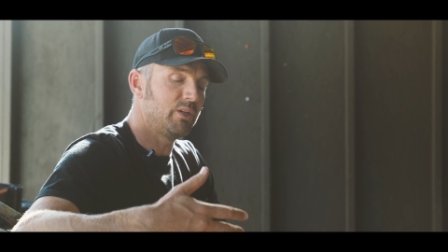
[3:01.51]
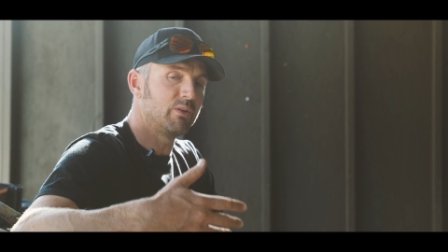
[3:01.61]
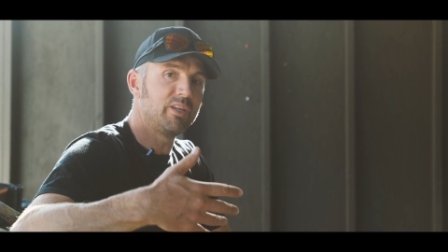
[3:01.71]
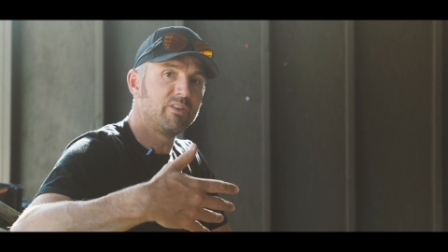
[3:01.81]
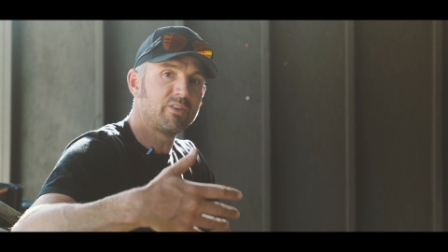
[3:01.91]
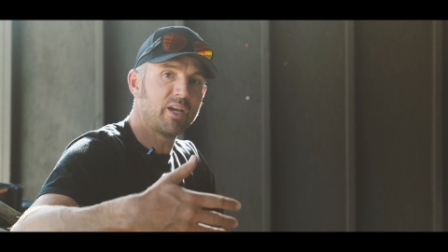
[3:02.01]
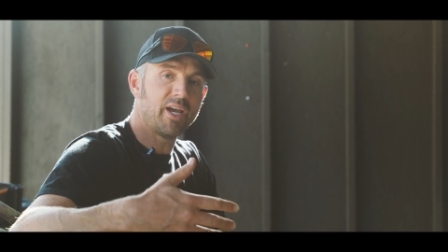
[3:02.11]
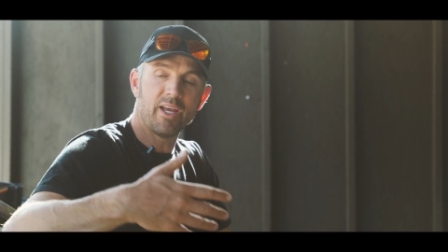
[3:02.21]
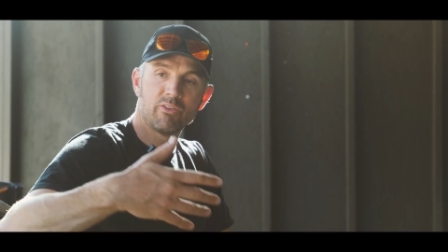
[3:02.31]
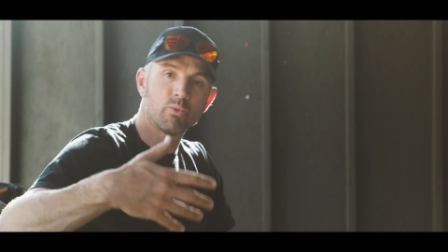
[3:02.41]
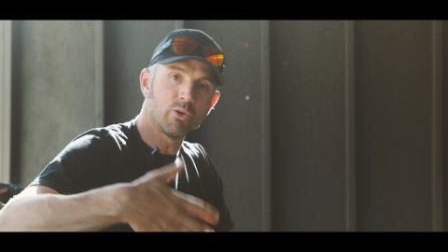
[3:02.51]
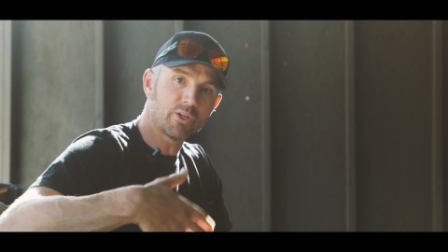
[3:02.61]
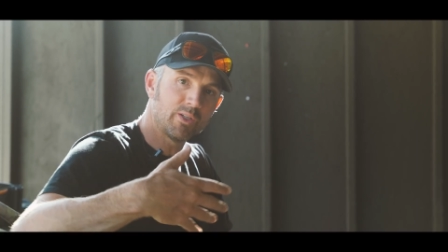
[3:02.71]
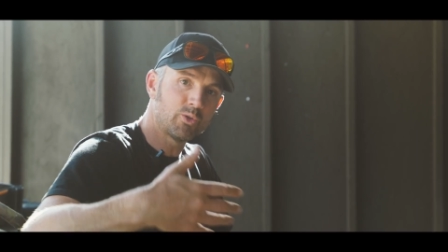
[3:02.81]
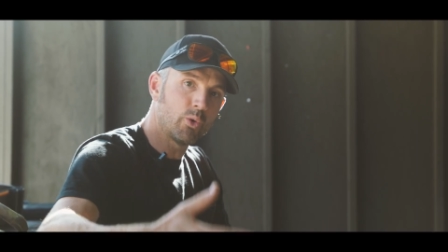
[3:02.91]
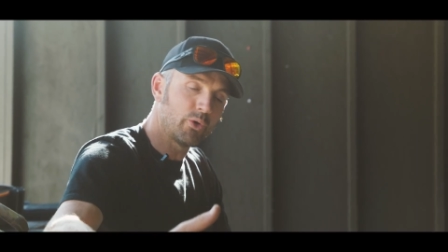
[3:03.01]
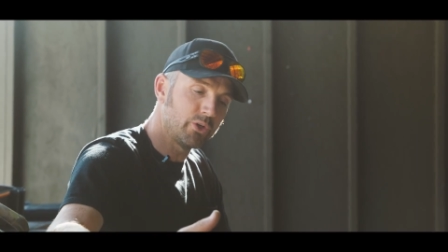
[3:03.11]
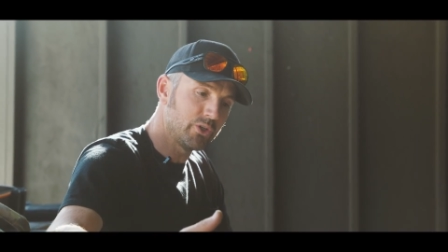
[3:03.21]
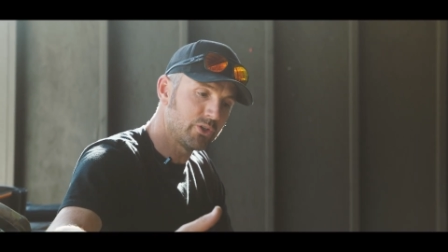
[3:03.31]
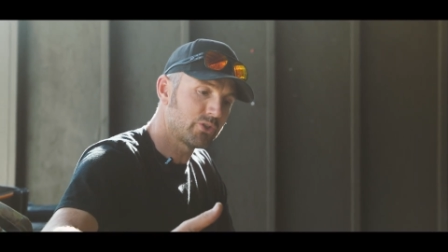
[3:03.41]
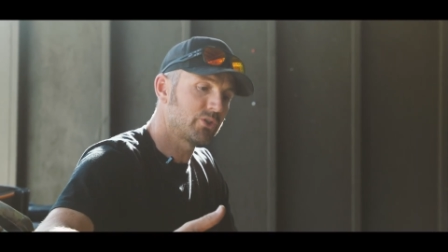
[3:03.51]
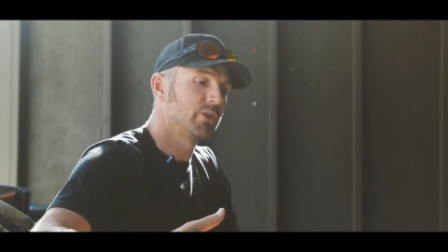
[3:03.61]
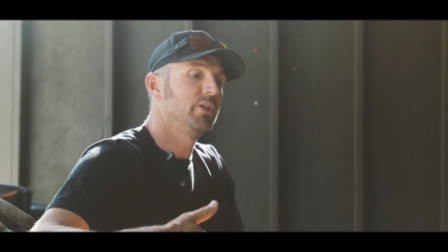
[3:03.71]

these guys work in corners,